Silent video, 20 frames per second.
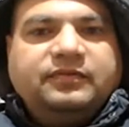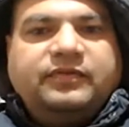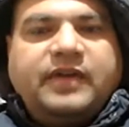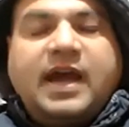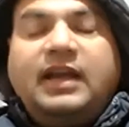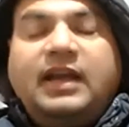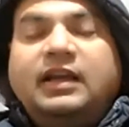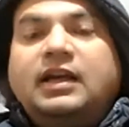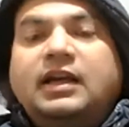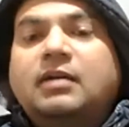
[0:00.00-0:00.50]

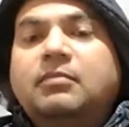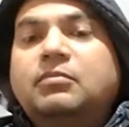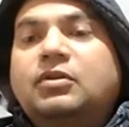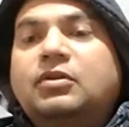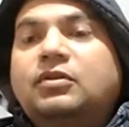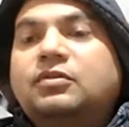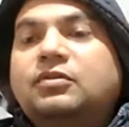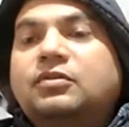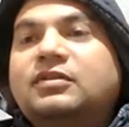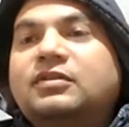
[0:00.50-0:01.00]

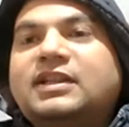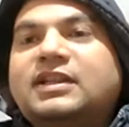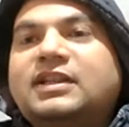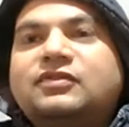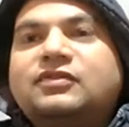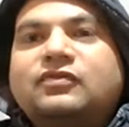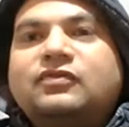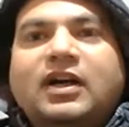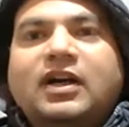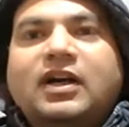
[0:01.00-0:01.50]
Welcome to
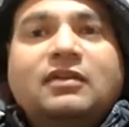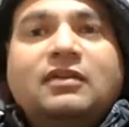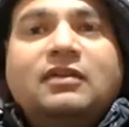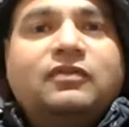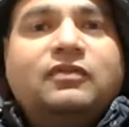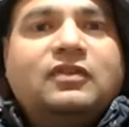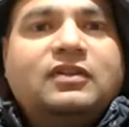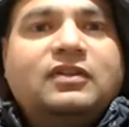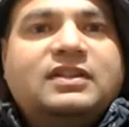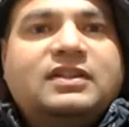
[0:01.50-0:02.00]
this
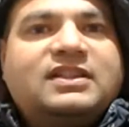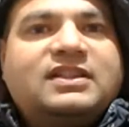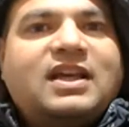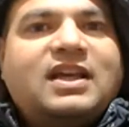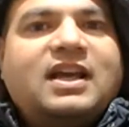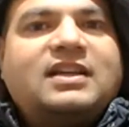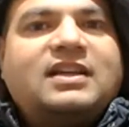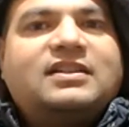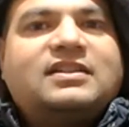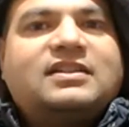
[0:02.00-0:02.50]
wonderful
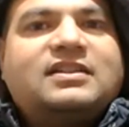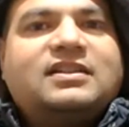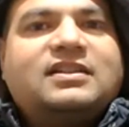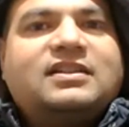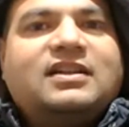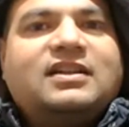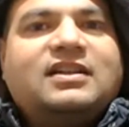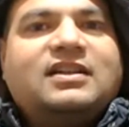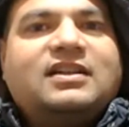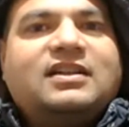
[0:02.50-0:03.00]

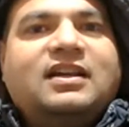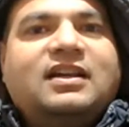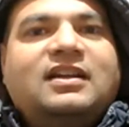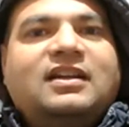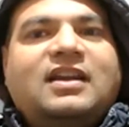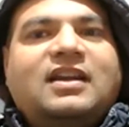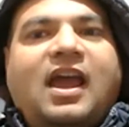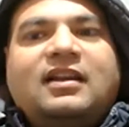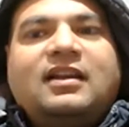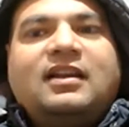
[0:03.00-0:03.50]
session
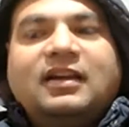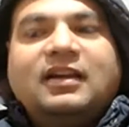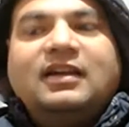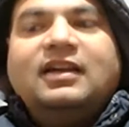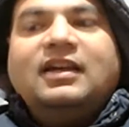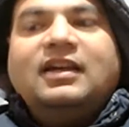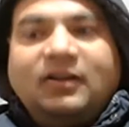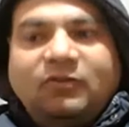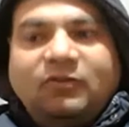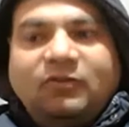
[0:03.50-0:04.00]
and in
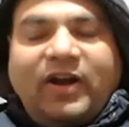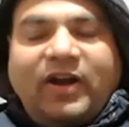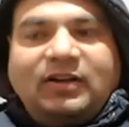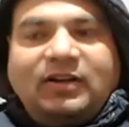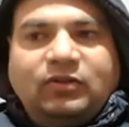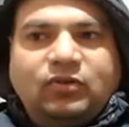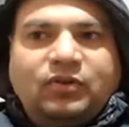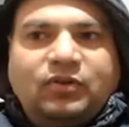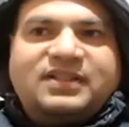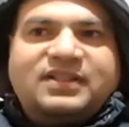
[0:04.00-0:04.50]
fact
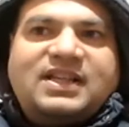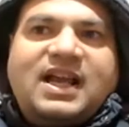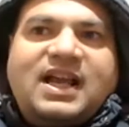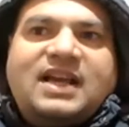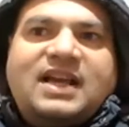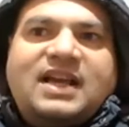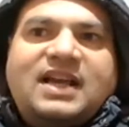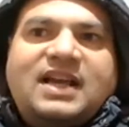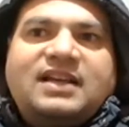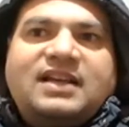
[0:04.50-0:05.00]
not
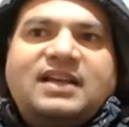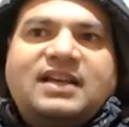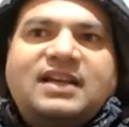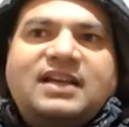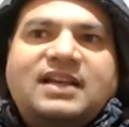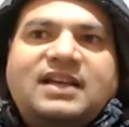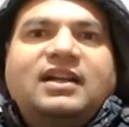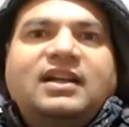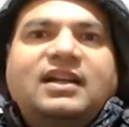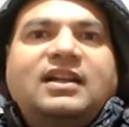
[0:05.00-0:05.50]
session
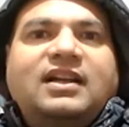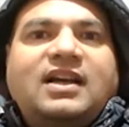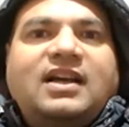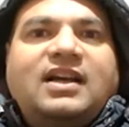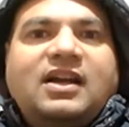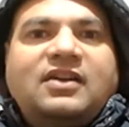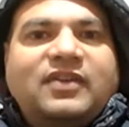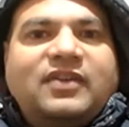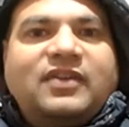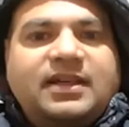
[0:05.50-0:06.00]
conversation
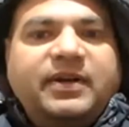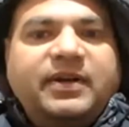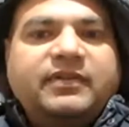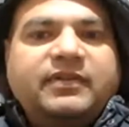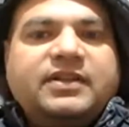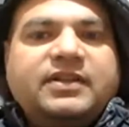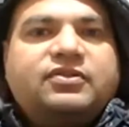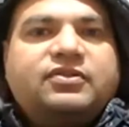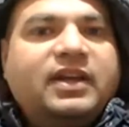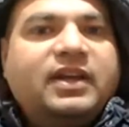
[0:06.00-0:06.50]
between
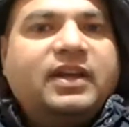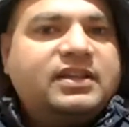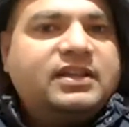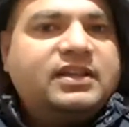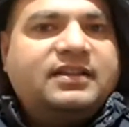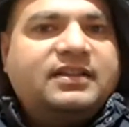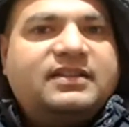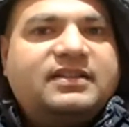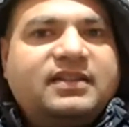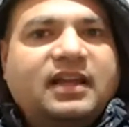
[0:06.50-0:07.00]
Suresh and
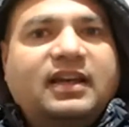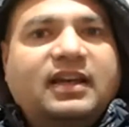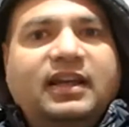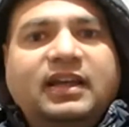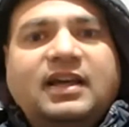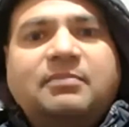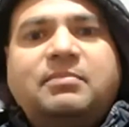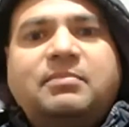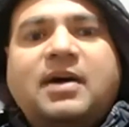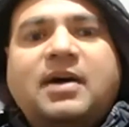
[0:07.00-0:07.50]
Sunny
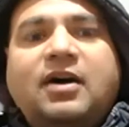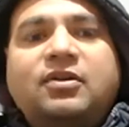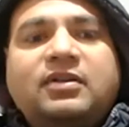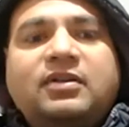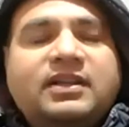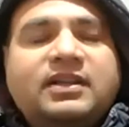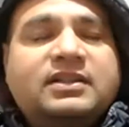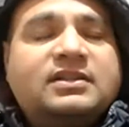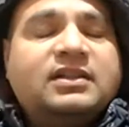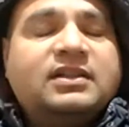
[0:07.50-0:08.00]
about
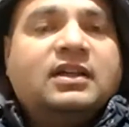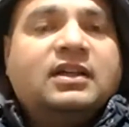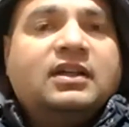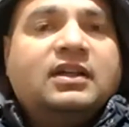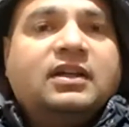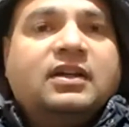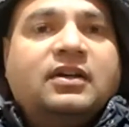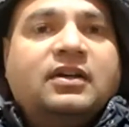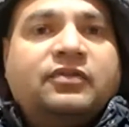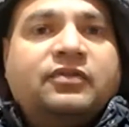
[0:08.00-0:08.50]
this
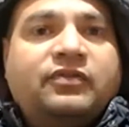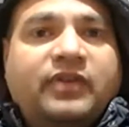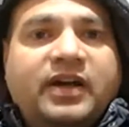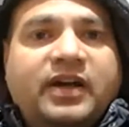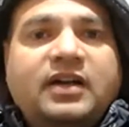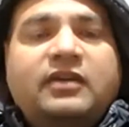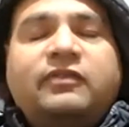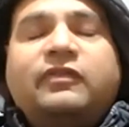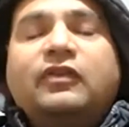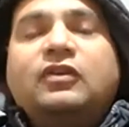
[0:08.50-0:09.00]

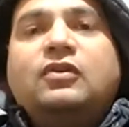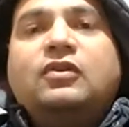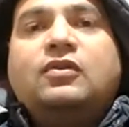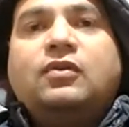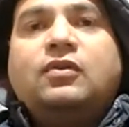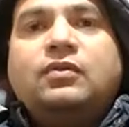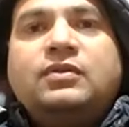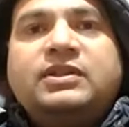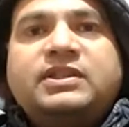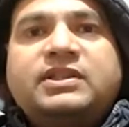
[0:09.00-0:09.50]
wonderful
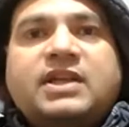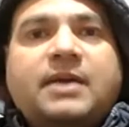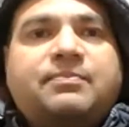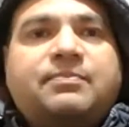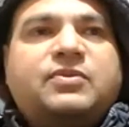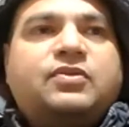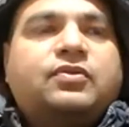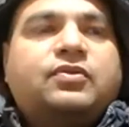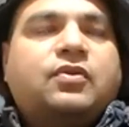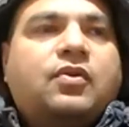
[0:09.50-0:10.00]

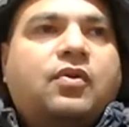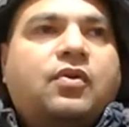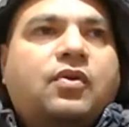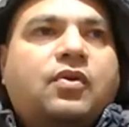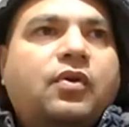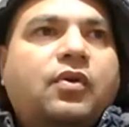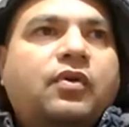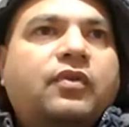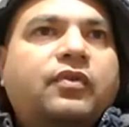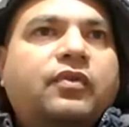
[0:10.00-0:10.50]
concepts
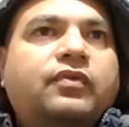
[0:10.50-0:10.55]
of